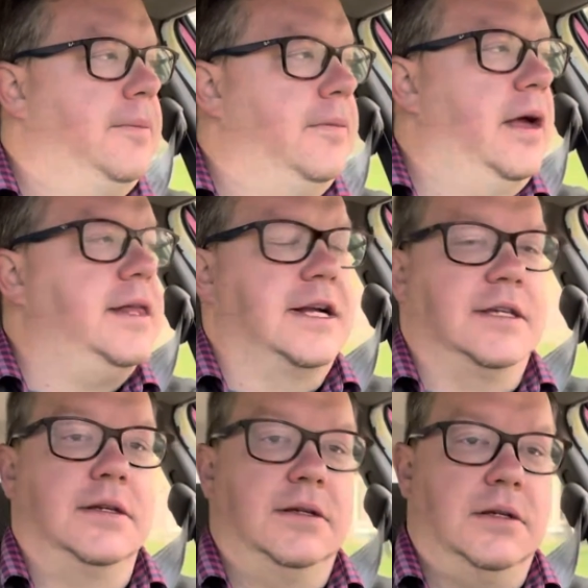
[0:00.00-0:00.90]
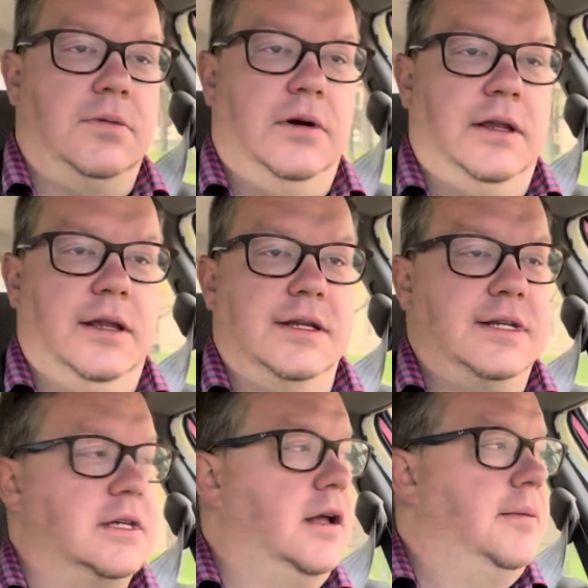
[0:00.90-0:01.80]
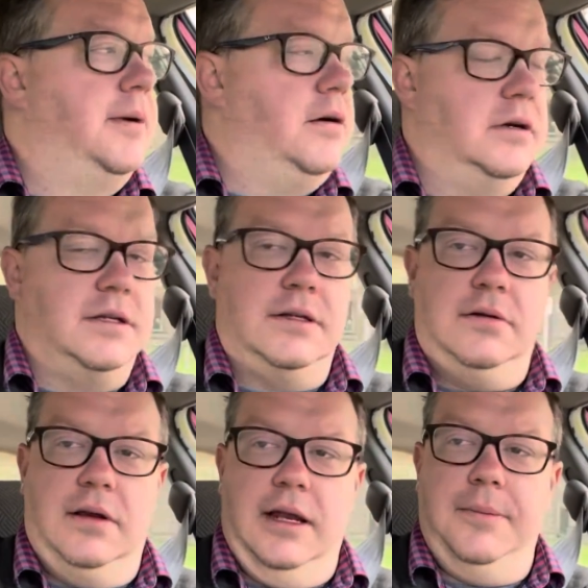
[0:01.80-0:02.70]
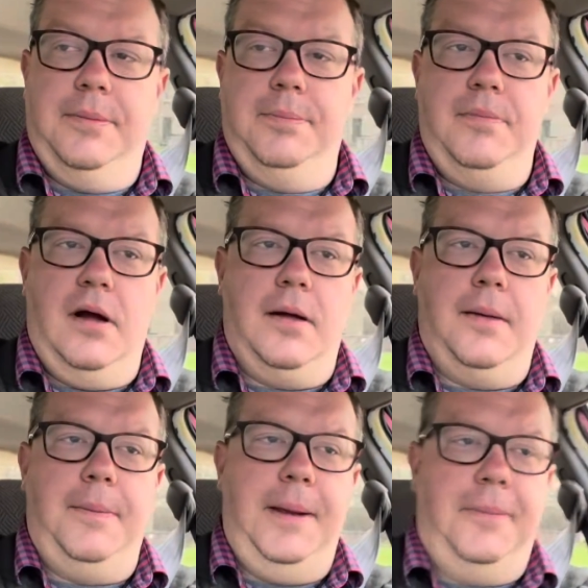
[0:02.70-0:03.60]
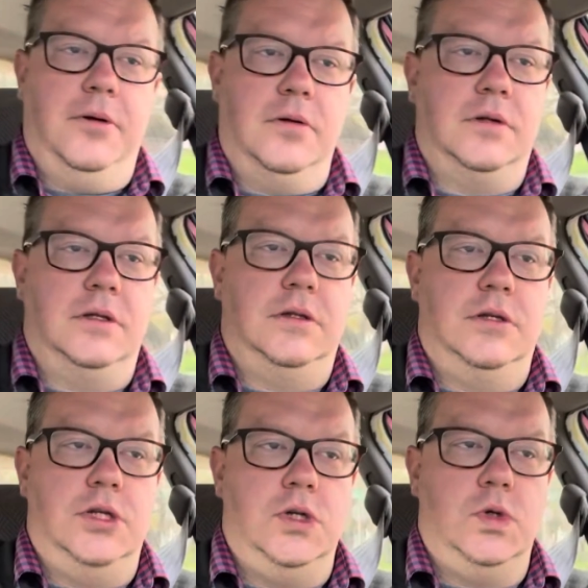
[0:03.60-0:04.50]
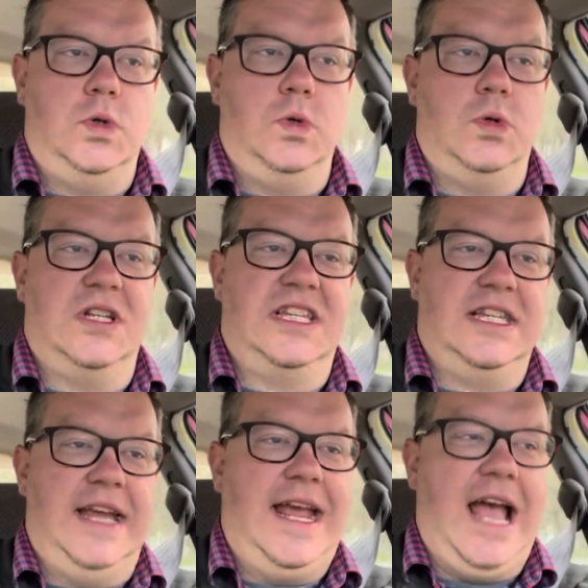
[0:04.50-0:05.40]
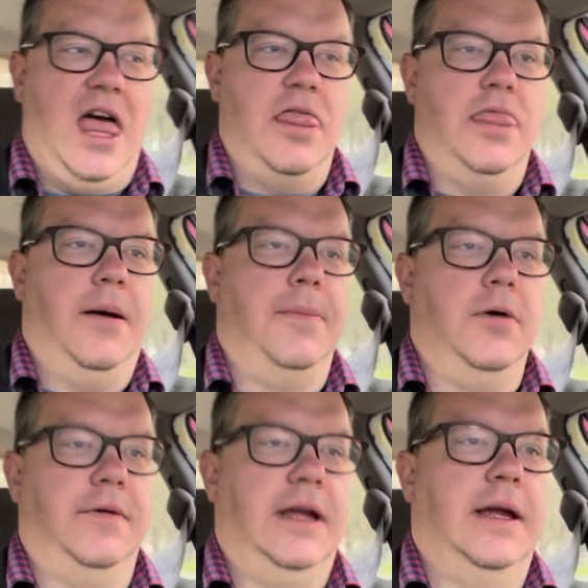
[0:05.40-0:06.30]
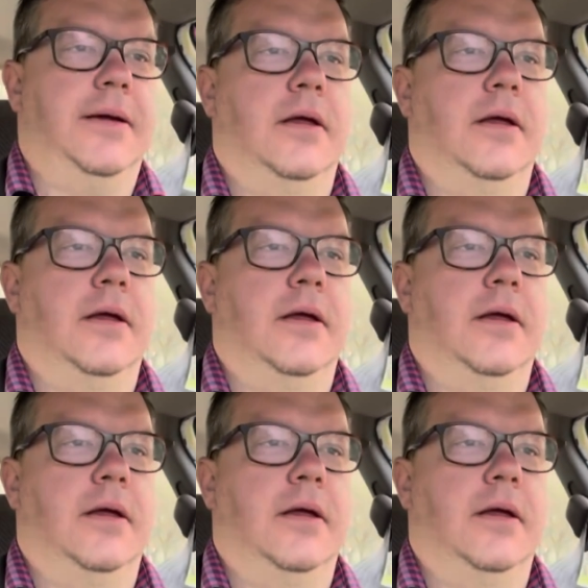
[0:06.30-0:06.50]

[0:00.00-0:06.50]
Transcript: and that's what this is all about, is getting people to see the movie.